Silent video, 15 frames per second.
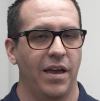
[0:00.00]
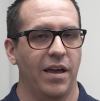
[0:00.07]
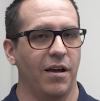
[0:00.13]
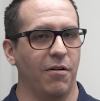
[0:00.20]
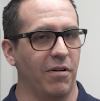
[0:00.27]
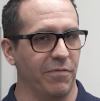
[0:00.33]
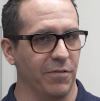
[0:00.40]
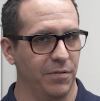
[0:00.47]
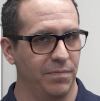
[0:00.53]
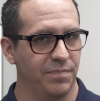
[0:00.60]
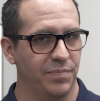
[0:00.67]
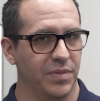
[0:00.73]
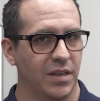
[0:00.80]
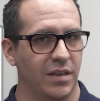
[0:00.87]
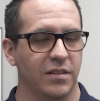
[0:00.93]
However,
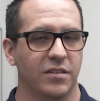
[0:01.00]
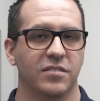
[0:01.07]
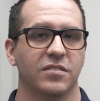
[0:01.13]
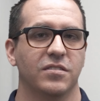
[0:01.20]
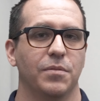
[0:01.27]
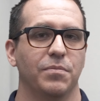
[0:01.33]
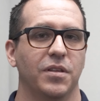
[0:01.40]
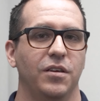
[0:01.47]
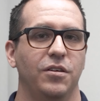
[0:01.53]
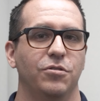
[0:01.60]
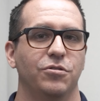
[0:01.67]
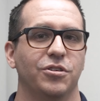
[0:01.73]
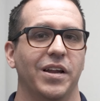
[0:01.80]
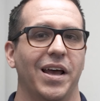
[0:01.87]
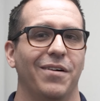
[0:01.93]
this is something
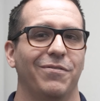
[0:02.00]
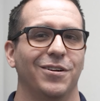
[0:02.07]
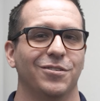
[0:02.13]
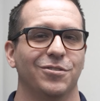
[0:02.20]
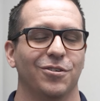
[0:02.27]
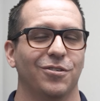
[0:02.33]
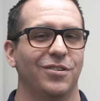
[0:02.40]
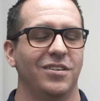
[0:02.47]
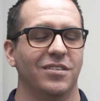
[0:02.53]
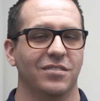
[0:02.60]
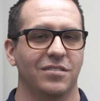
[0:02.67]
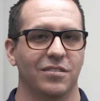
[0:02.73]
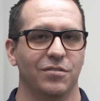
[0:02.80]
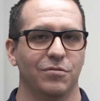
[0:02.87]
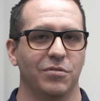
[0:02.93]
you should have an attorney
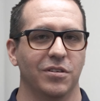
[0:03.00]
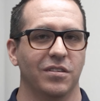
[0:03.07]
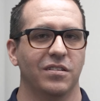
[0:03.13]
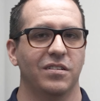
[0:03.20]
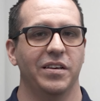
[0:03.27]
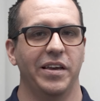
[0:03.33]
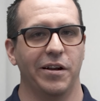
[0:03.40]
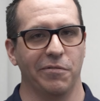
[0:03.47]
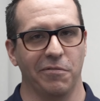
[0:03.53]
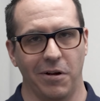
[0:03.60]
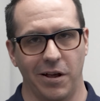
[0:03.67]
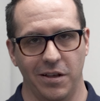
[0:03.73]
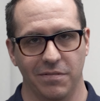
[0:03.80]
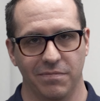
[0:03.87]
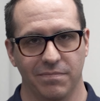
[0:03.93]
assist with to get it
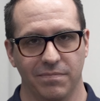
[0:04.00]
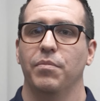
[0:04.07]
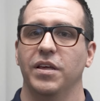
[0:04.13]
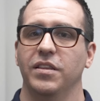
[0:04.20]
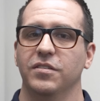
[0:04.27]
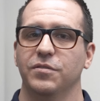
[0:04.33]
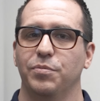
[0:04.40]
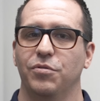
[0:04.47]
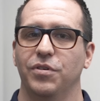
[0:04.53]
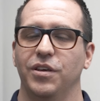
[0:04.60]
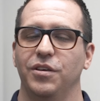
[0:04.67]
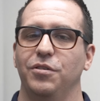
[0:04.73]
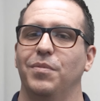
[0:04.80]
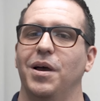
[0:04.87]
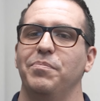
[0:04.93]
right. By this
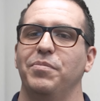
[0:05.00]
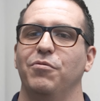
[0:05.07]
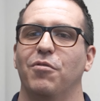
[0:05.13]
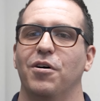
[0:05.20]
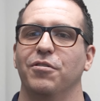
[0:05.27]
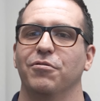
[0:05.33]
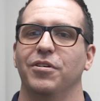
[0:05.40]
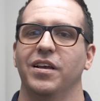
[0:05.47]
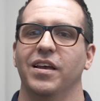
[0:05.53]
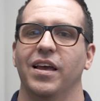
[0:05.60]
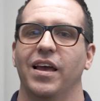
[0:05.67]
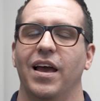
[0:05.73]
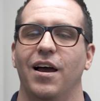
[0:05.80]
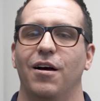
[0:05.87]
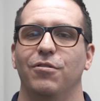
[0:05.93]
point, you might be wondering,
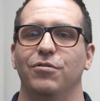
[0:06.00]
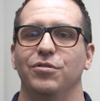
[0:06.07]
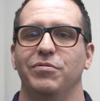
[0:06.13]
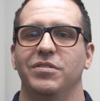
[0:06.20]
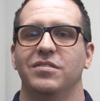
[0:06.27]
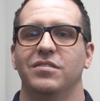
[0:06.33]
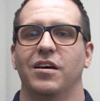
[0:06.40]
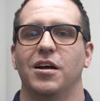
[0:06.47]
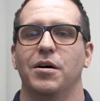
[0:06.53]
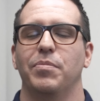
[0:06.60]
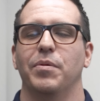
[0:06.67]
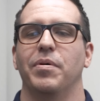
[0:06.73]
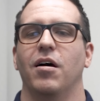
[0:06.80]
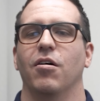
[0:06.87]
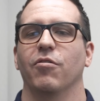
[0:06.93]
how do we set up
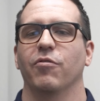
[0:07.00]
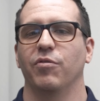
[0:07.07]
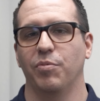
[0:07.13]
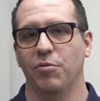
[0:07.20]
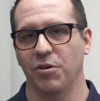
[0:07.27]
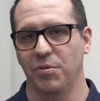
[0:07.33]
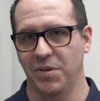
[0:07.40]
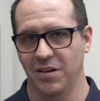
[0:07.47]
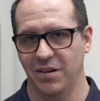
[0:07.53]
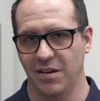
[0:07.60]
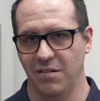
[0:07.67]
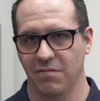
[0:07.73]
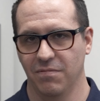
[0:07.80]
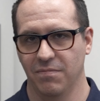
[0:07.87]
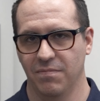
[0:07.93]
a power of appointment
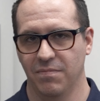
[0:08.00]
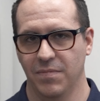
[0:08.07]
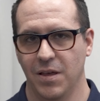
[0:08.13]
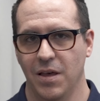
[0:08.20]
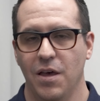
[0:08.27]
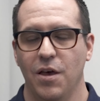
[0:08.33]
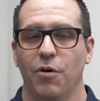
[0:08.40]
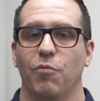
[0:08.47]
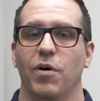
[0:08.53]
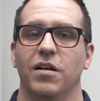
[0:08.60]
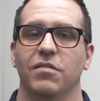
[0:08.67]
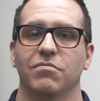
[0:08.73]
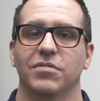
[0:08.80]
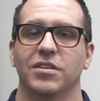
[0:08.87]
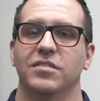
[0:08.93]
now?
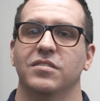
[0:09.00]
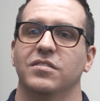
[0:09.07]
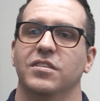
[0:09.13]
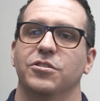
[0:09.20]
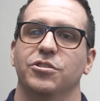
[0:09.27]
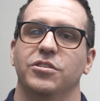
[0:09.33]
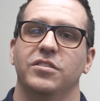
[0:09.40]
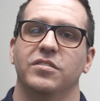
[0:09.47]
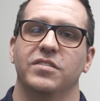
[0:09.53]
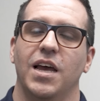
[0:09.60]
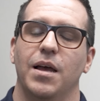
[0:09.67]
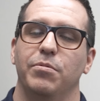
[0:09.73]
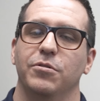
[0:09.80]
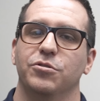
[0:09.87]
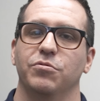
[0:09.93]
Well, it's essentially
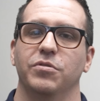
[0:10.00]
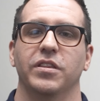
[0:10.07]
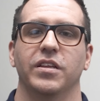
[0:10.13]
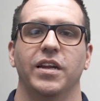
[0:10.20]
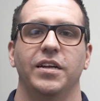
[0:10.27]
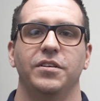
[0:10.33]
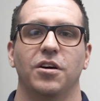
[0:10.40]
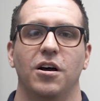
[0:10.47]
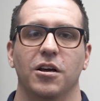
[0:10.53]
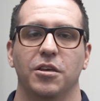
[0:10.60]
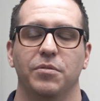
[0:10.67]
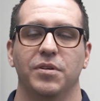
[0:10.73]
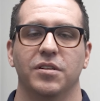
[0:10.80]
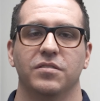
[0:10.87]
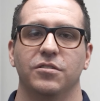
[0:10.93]
established within a
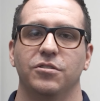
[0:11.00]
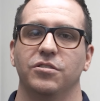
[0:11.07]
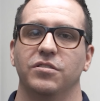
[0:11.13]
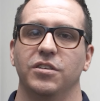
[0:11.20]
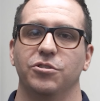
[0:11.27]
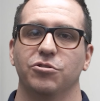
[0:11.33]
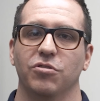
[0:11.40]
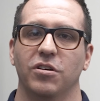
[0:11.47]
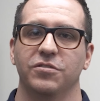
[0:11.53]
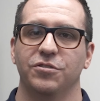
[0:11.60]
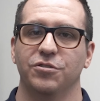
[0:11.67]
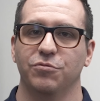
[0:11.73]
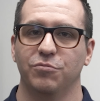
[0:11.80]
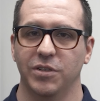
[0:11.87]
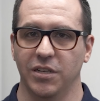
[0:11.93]
document such as a
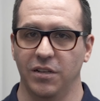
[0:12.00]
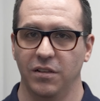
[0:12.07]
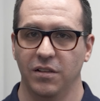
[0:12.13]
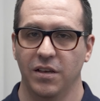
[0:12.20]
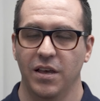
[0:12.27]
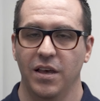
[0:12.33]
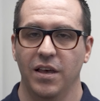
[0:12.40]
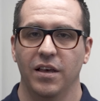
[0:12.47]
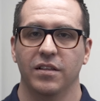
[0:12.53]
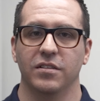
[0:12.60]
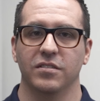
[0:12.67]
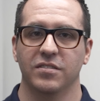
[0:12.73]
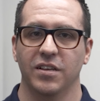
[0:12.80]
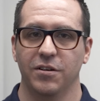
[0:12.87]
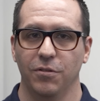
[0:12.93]
trust or will.
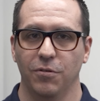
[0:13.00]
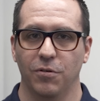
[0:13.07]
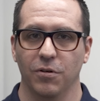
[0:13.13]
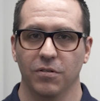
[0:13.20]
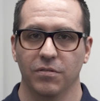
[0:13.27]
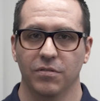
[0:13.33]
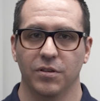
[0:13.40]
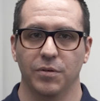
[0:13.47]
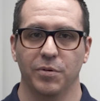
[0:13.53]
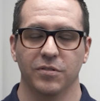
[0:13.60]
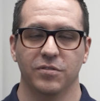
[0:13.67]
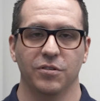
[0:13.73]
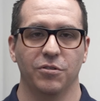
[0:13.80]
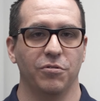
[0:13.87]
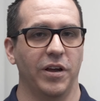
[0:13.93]
The settlor, the
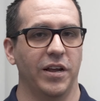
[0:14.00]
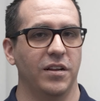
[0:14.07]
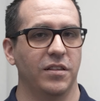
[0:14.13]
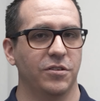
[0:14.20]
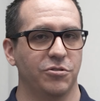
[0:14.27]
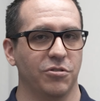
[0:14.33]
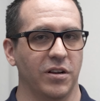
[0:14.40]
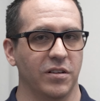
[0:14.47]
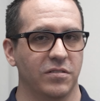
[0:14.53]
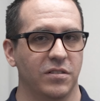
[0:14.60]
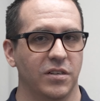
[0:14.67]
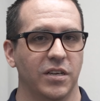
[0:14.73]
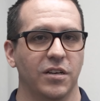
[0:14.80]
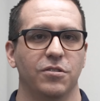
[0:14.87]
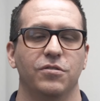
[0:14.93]
person creating the trust,
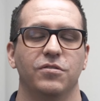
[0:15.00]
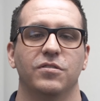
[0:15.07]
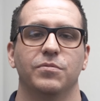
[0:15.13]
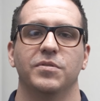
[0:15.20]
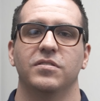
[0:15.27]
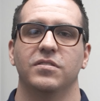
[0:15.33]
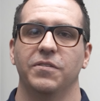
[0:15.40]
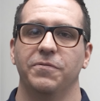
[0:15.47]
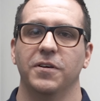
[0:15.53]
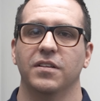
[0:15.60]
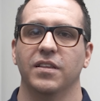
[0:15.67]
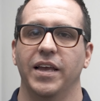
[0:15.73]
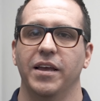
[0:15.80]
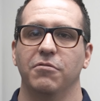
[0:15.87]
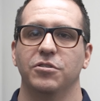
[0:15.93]
includes specific
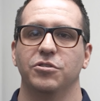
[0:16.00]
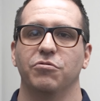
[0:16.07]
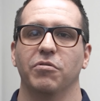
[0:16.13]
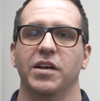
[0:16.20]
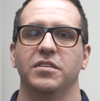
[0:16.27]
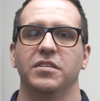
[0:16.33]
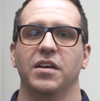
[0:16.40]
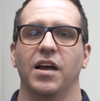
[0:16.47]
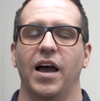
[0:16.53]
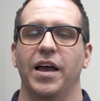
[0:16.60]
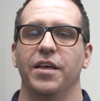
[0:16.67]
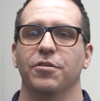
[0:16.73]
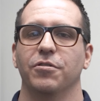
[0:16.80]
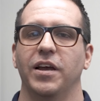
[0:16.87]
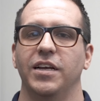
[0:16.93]
language granting
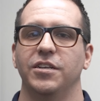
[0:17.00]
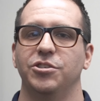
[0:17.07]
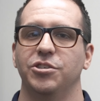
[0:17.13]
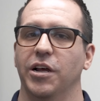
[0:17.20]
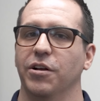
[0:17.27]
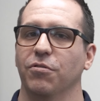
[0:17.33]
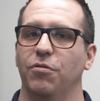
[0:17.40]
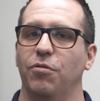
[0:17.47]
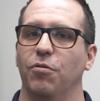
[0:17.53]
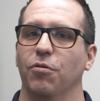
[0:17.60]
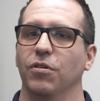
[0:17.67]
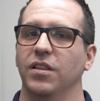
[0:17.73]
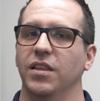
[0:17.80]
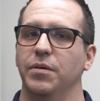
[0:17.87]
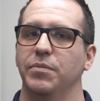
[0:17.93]
either a general
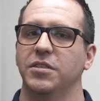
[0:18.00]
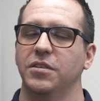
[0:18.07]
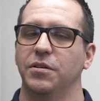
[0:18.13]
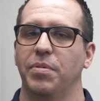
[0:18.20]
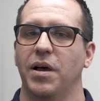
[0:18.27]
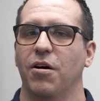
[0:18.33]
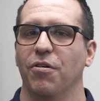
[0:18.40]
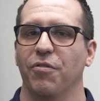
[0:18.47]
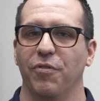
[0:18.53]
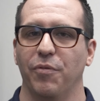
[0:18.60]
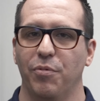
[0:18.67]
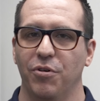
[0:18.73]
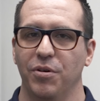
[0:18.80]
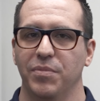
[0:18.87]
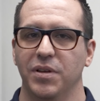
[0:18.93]
or limited power of
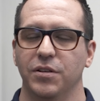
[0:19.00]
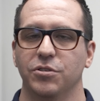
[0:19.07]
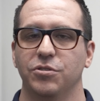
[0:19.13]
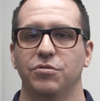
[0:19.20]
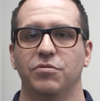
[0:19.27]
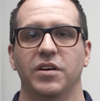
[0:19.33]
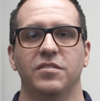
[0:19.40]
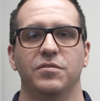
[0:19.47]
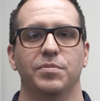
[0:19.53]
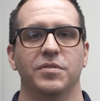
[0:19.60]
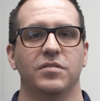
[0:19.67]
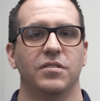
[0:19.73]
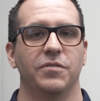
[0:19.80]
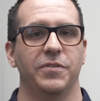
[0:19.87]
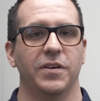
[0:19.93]
appointment to a
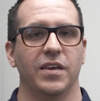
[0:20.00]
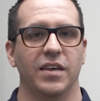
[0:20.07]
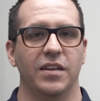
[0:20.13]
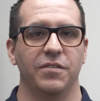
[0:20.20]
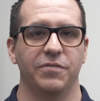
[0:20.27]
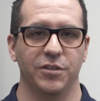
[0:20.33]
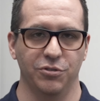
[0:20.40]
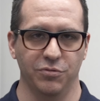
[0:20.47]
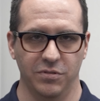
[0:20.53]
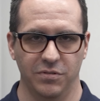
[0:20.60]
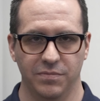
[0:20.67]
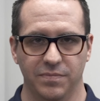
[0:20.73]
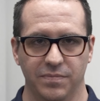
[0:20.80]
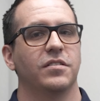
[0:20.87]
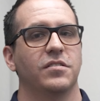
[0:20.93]
specific individual.